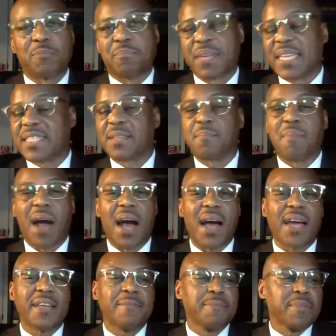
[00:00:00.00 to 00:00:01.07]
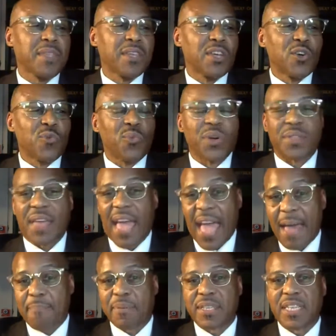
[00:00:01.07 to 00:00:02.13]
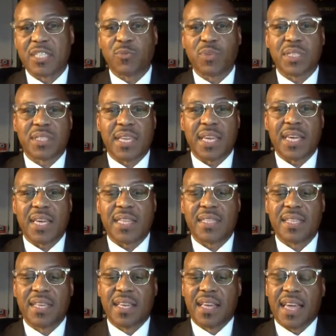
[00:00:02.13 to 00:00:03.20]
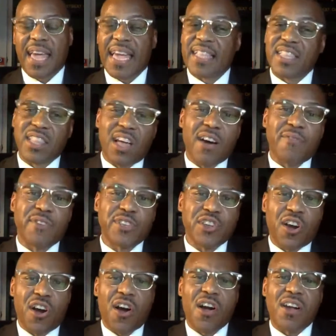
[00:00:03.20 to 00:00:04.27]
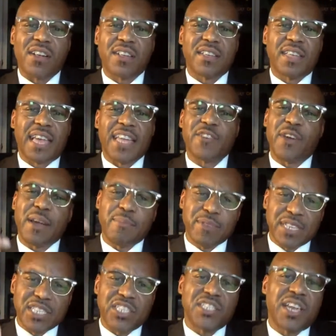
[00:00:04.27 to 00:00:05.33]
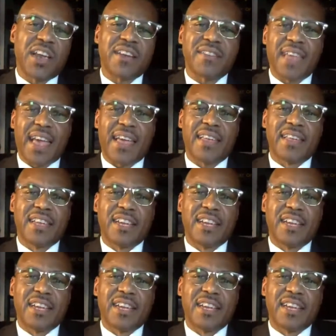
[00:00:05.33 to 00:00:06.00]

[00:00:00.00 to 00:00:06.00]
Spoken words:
peace of mind, with happiness within, and love in your heart. And you're able to share that.